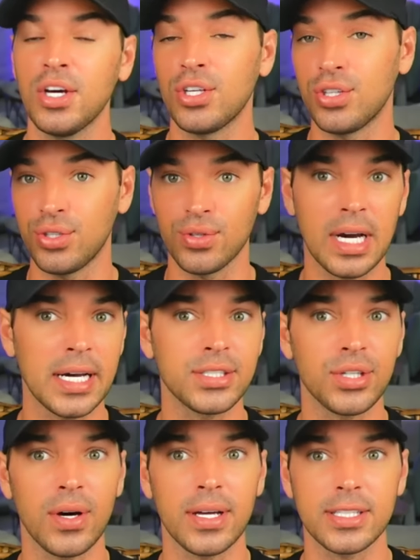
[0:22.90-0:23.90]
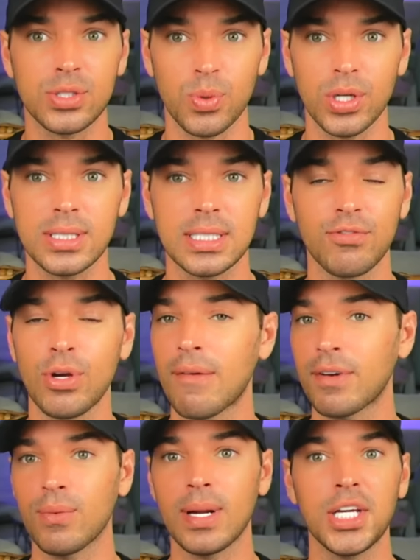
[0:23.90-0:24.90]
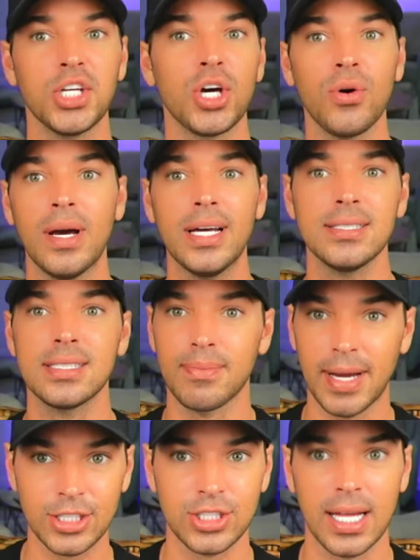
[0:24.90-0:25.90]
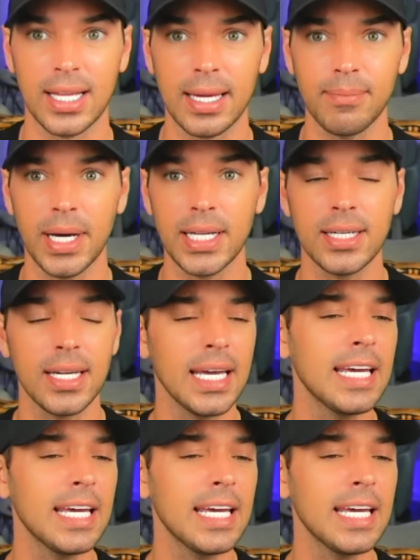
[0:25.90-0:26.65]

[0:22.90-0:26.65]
you guys know how this works. If you haven't already, go ahead, smash that like button.